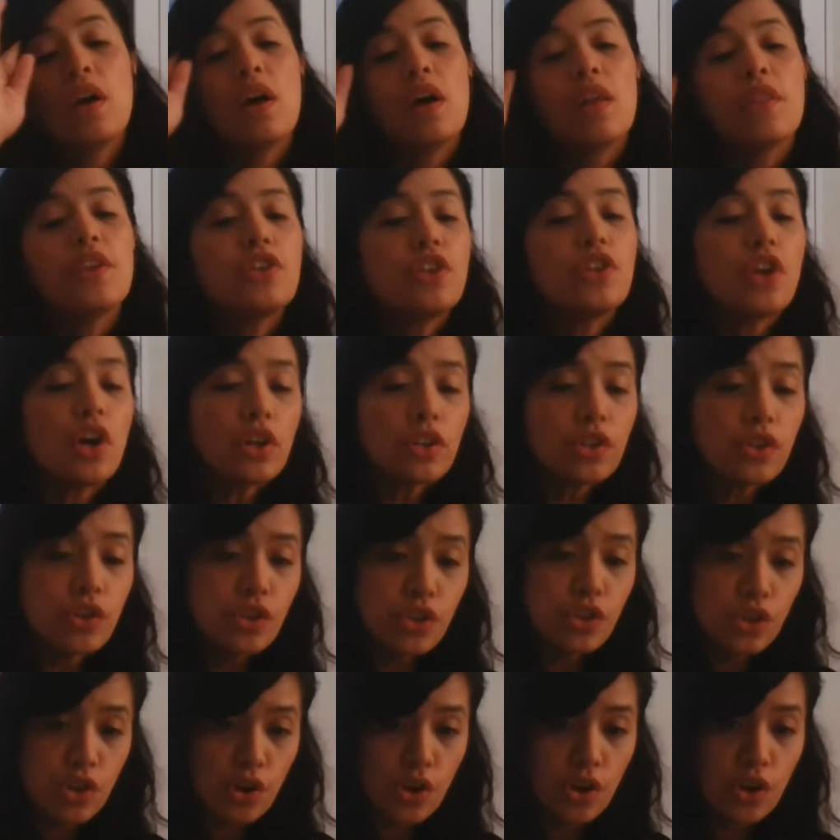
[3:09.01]
The doctor
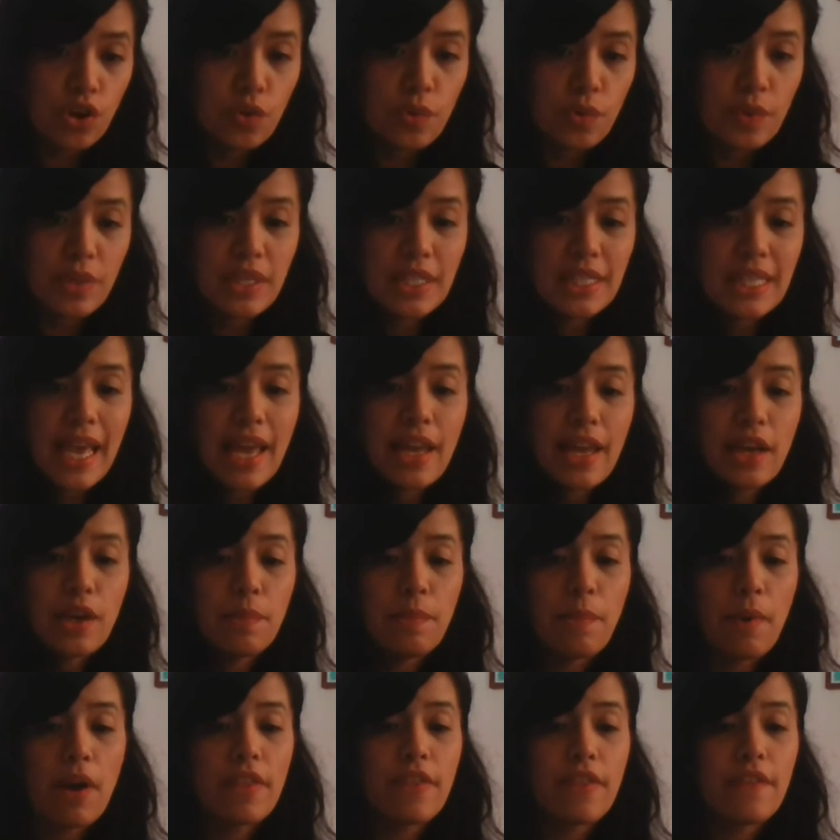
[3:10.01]
turned with his hand
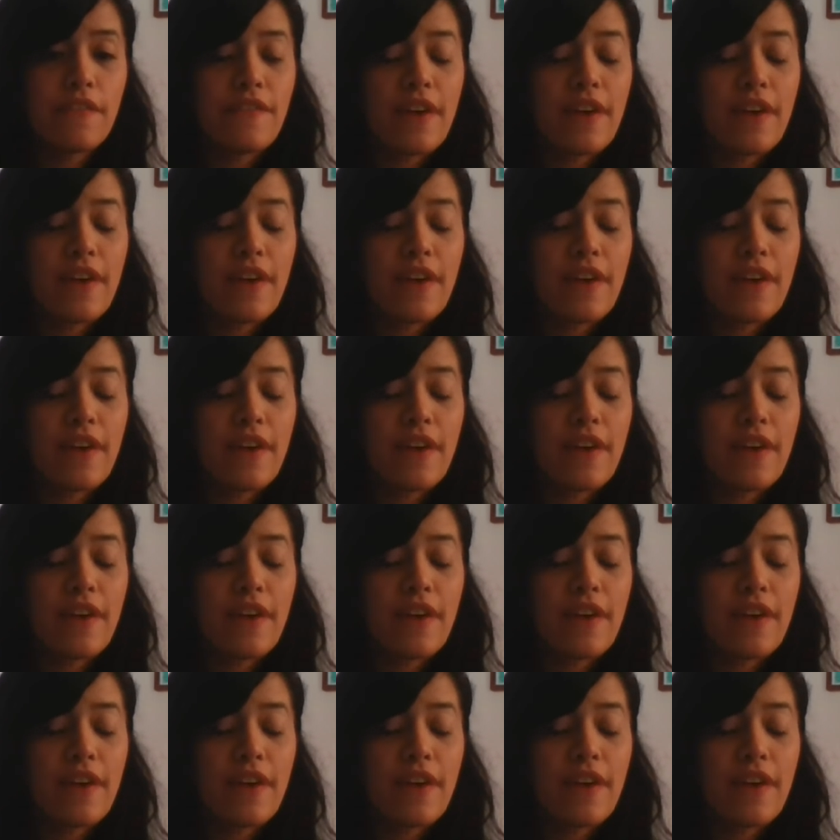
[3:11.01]
upon the